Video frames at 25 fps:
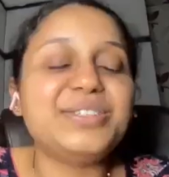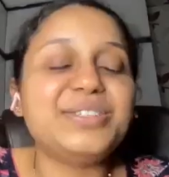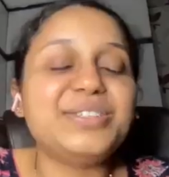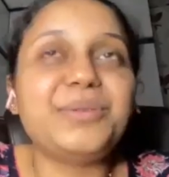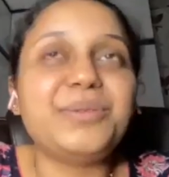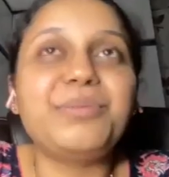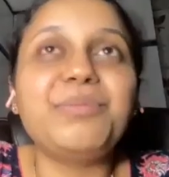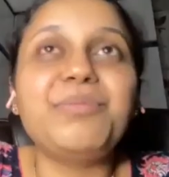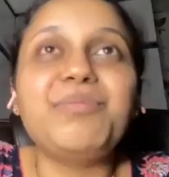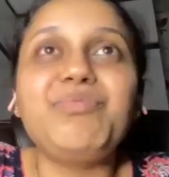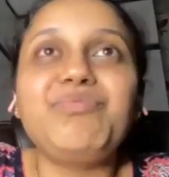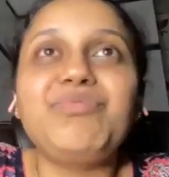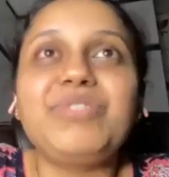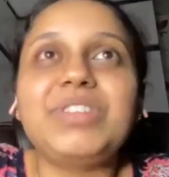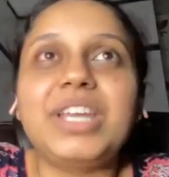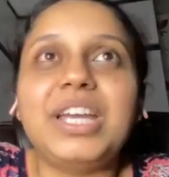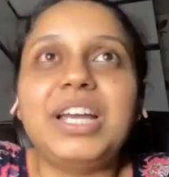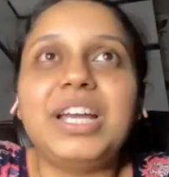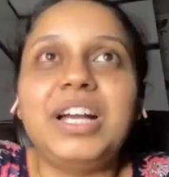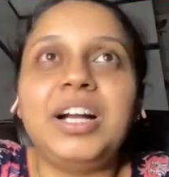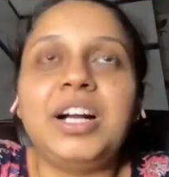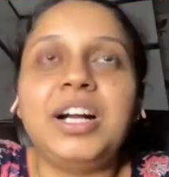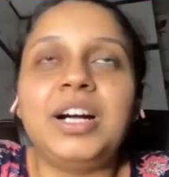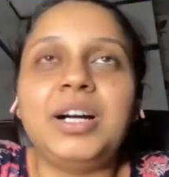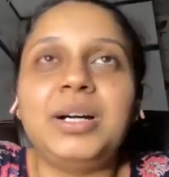So
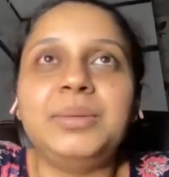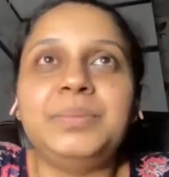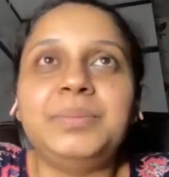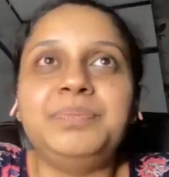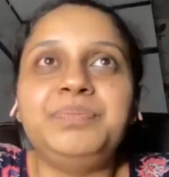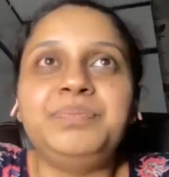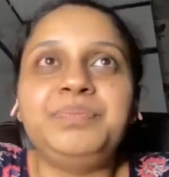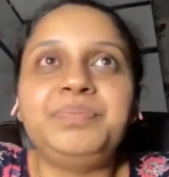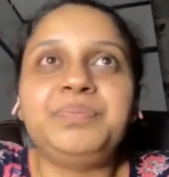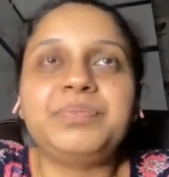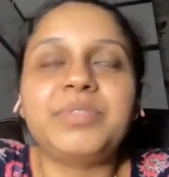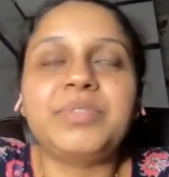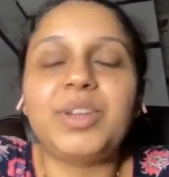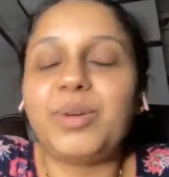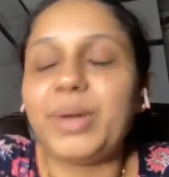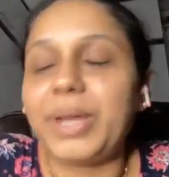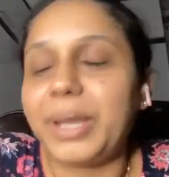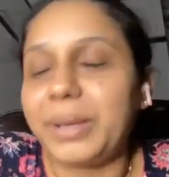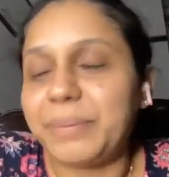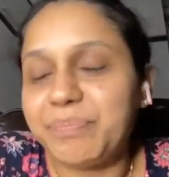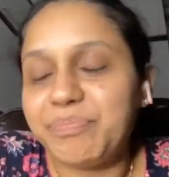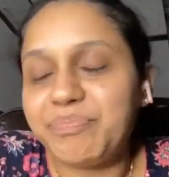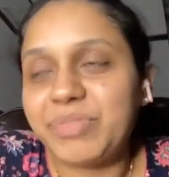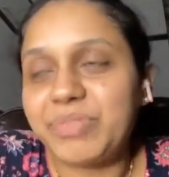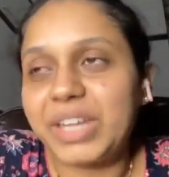
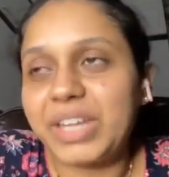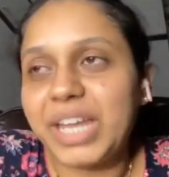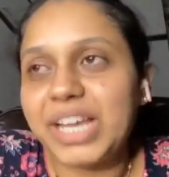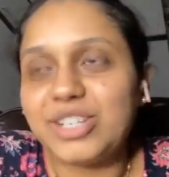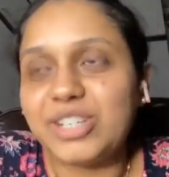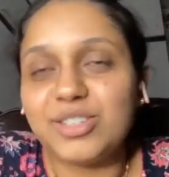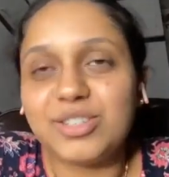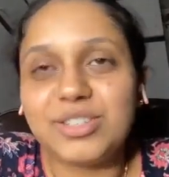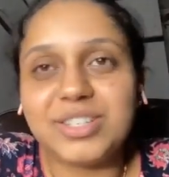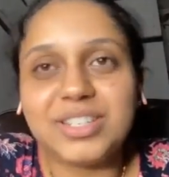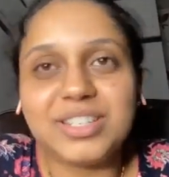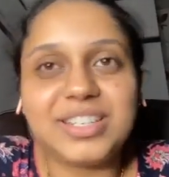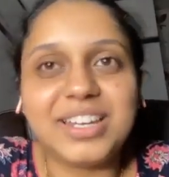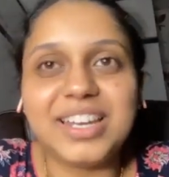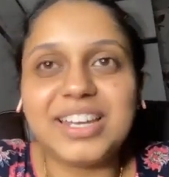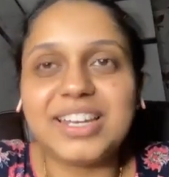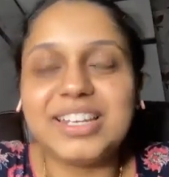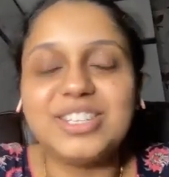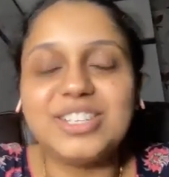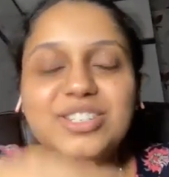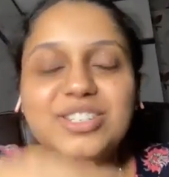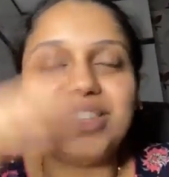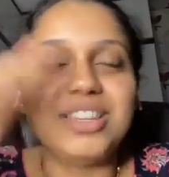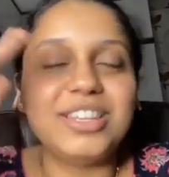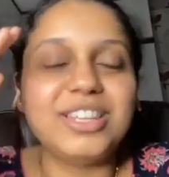okay.
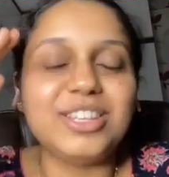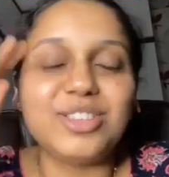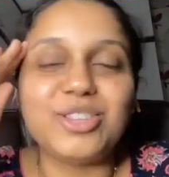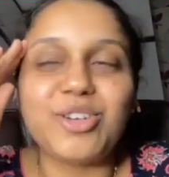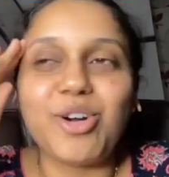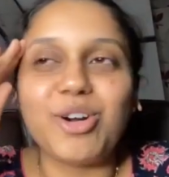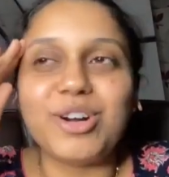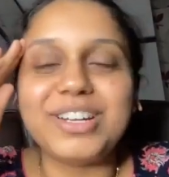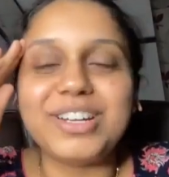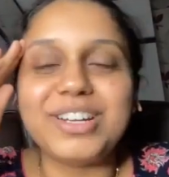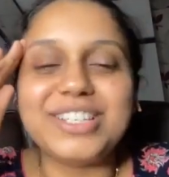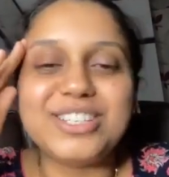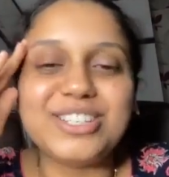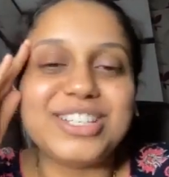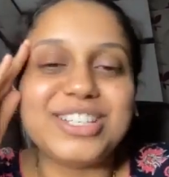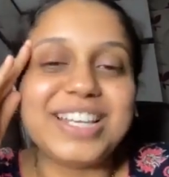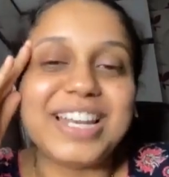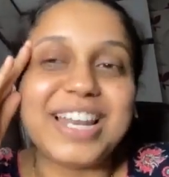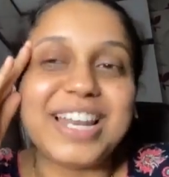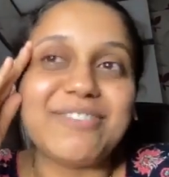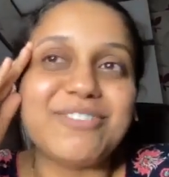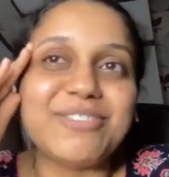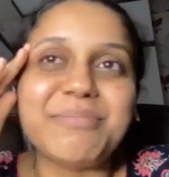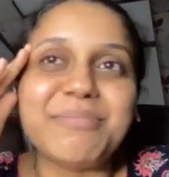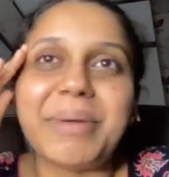The thought
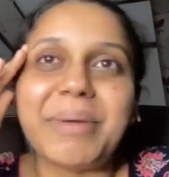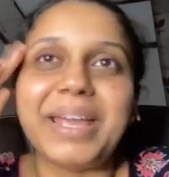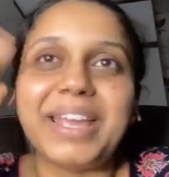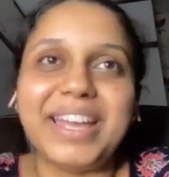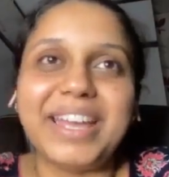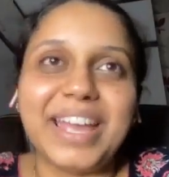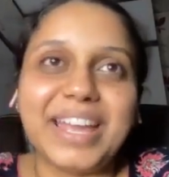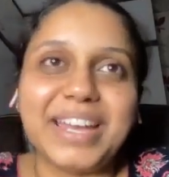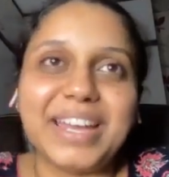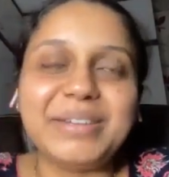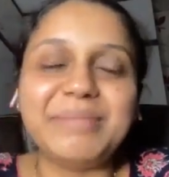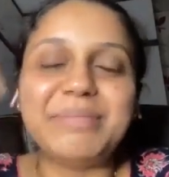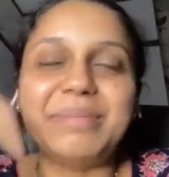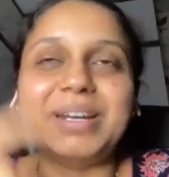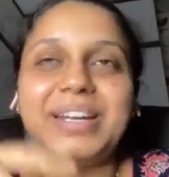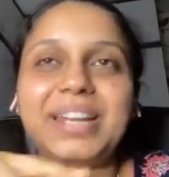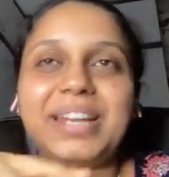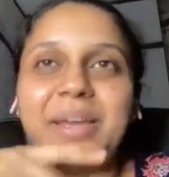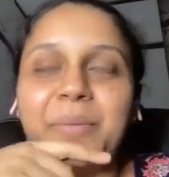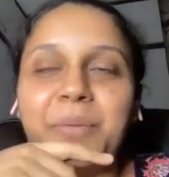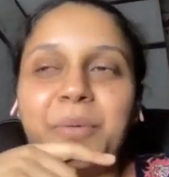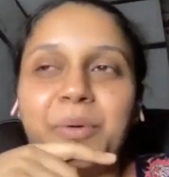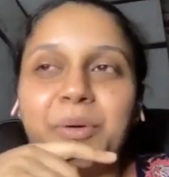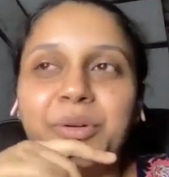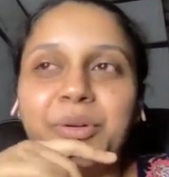just left my head,
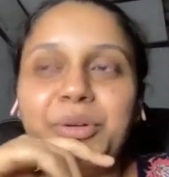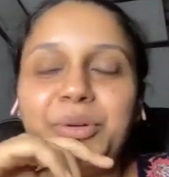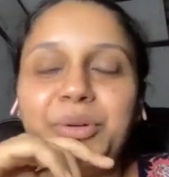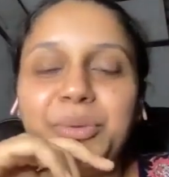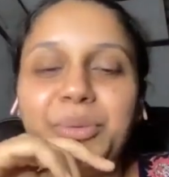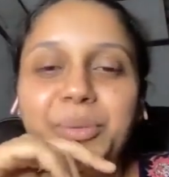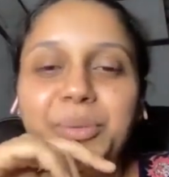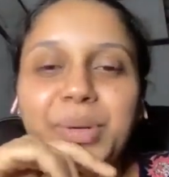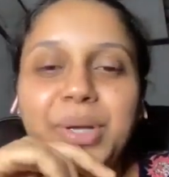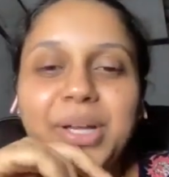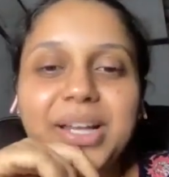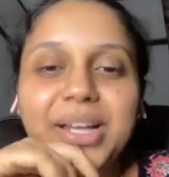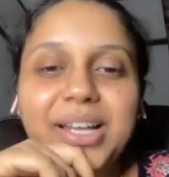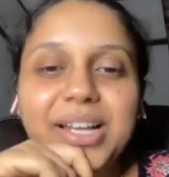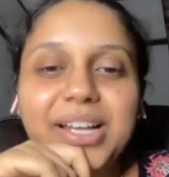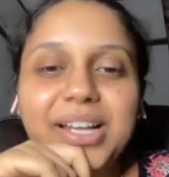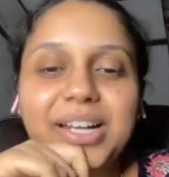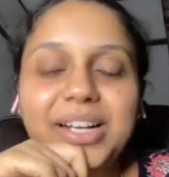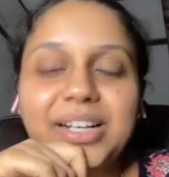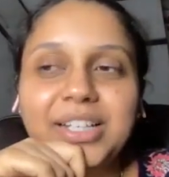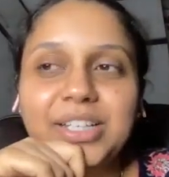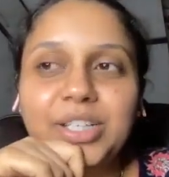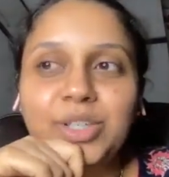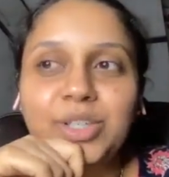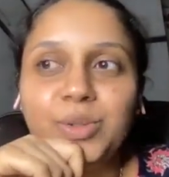but I want to,
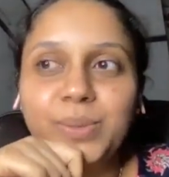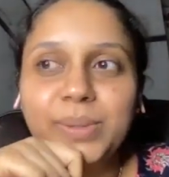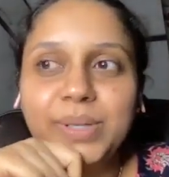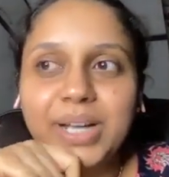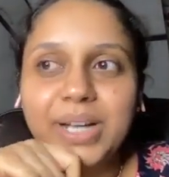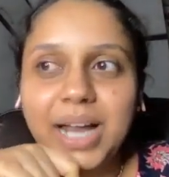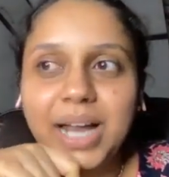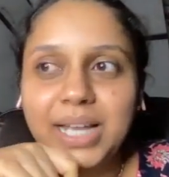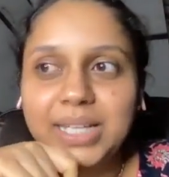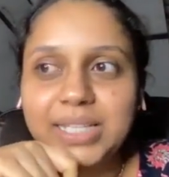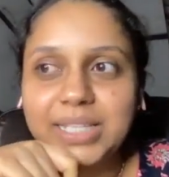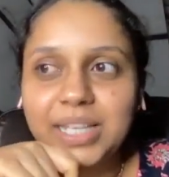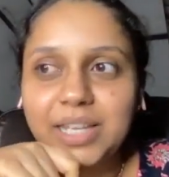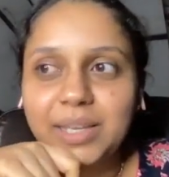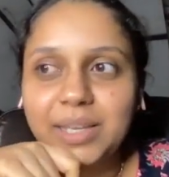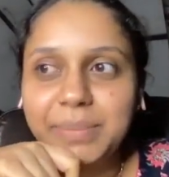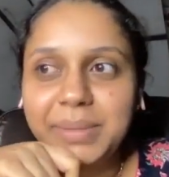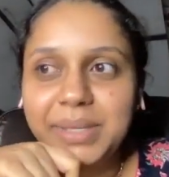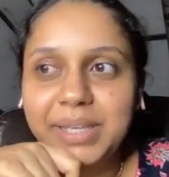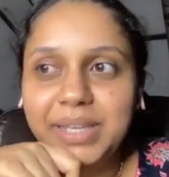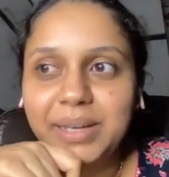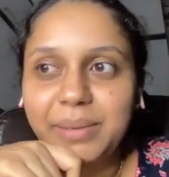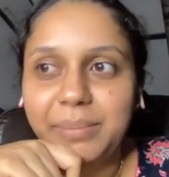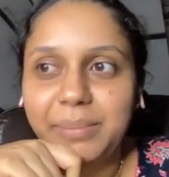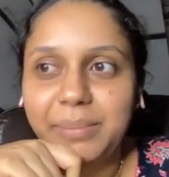you were asking